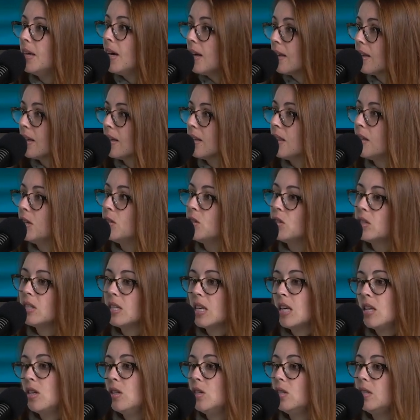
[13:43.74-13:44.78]
yeah, like they just,
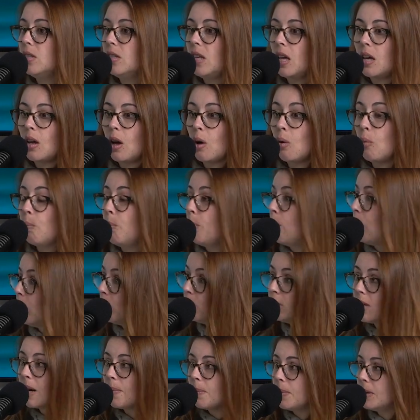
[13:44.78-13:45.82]
he just like
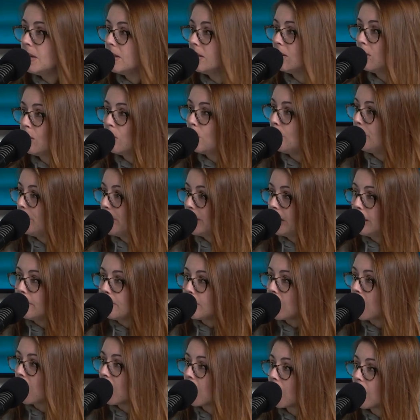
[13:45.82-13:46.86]
pulled up in his little beat
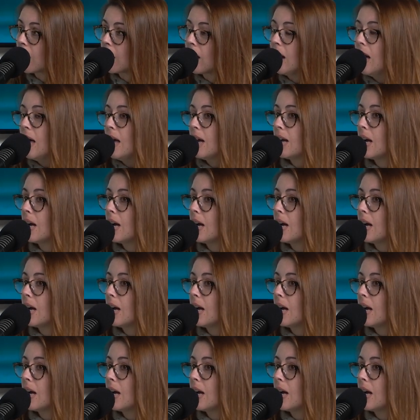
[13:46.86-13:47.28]
up car,